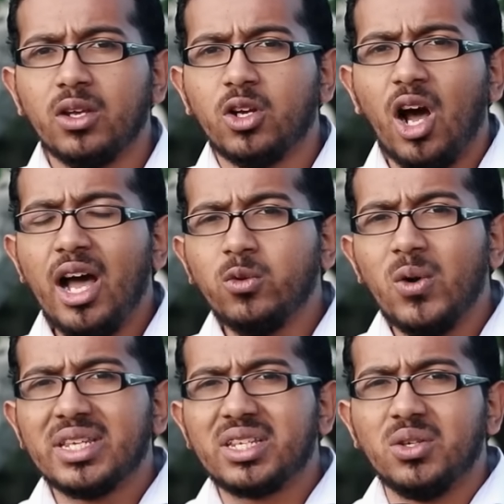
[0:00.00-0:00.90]
God
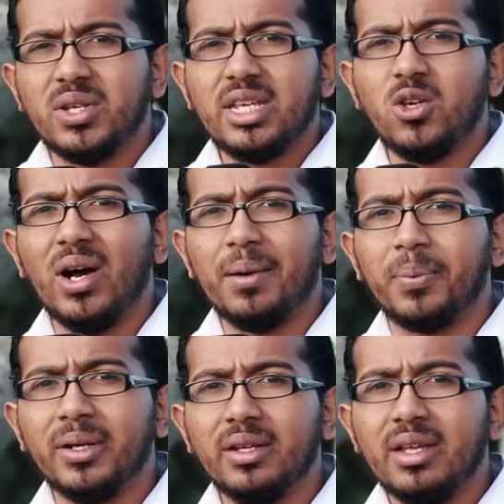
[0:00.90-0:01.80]
wants to take you
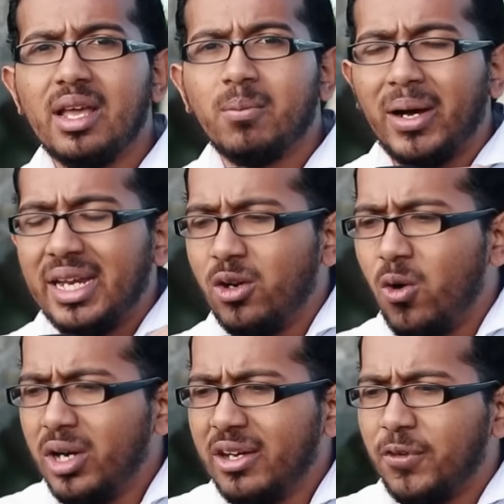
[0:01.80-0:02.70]
up, but in
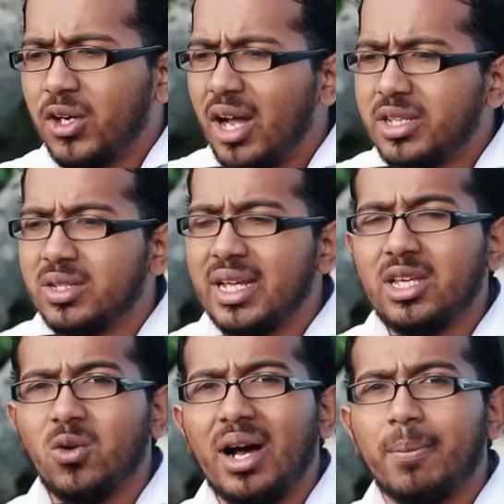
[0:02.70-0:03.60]
order for God to
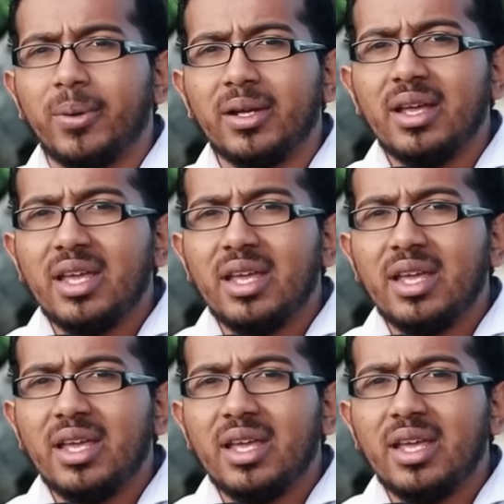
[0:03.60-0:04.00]
take you up,